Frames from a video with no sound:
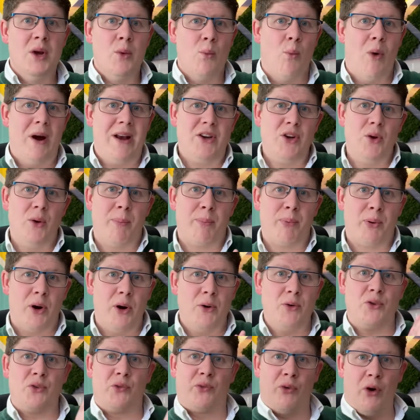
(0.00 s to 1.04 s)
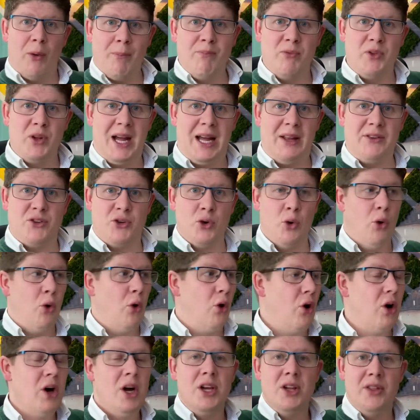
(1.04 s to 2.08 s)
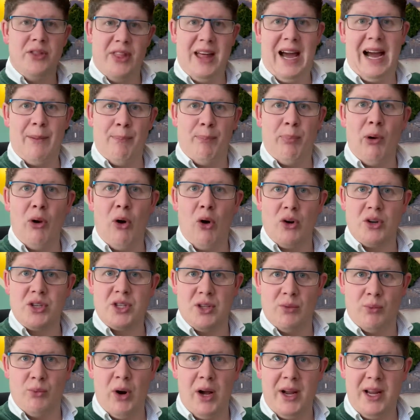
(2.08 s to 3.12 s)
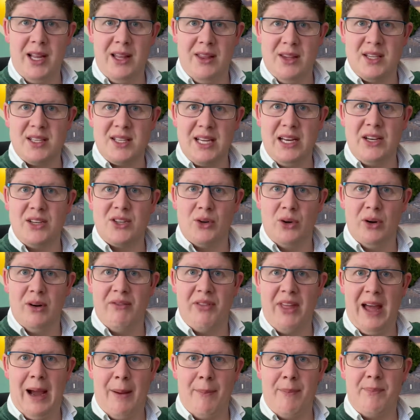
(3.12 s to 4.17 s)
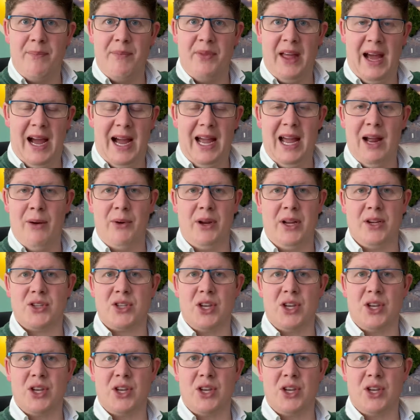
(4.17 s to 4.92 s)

when you approach from that door, that blocks the right in the center of that area.